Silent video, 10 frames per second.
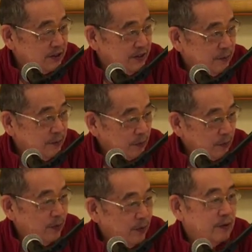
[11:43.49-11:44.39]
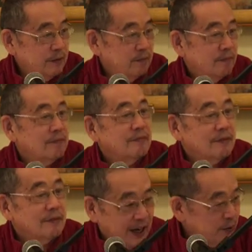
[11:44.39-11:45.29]
Or he's a
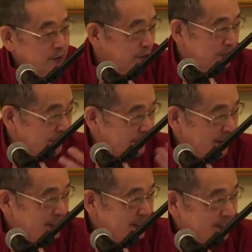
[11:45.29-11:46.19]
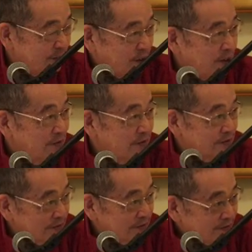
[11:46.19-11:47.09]
cowherd, and he has his own herd of
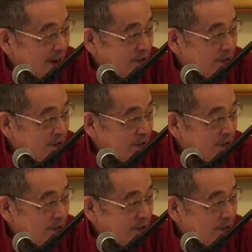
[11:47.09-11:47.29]
cows.